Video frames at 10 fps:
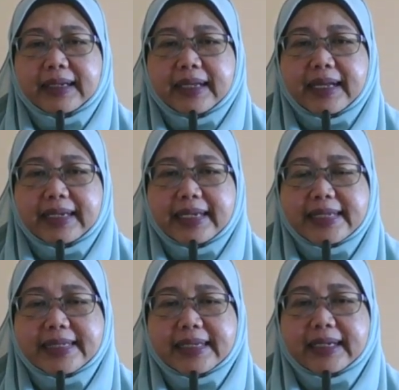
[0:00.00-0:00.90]
and
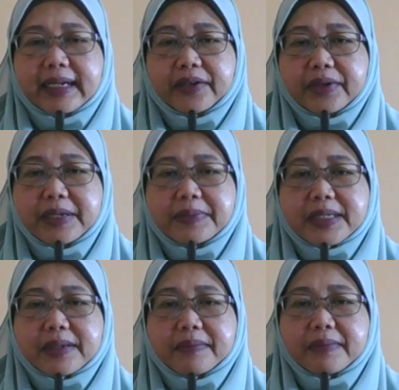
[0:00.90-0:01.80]
later
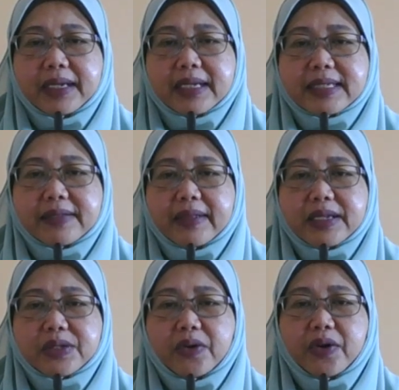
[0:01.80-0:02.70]
Karim's because they
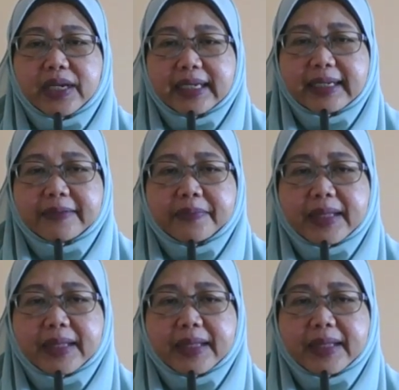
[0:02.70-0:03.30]
saw her